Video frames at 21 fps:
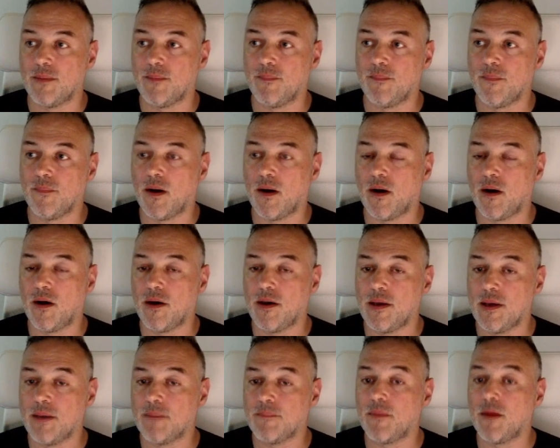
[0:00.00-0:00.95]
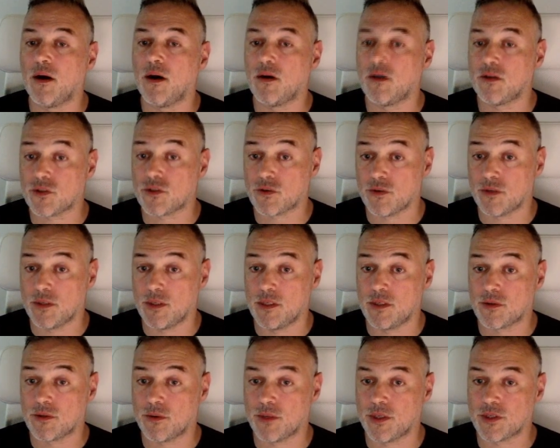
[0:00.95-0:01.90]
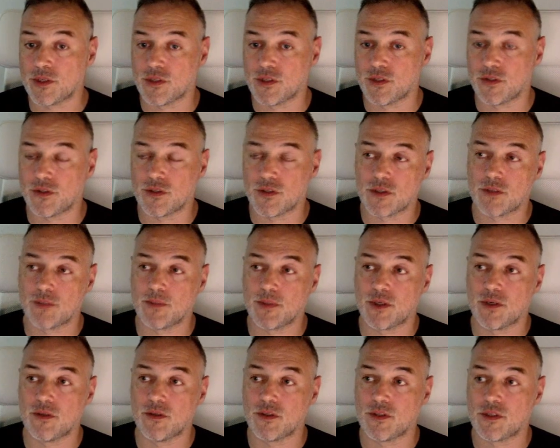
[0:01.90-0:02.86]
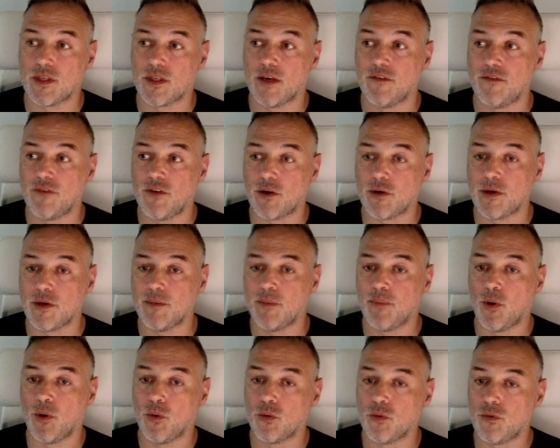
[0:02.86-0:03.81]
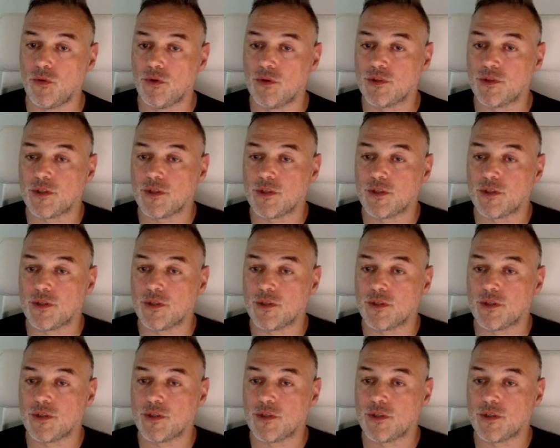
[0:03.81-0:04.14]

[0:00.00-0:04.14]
I am answering these questions, because they're very important.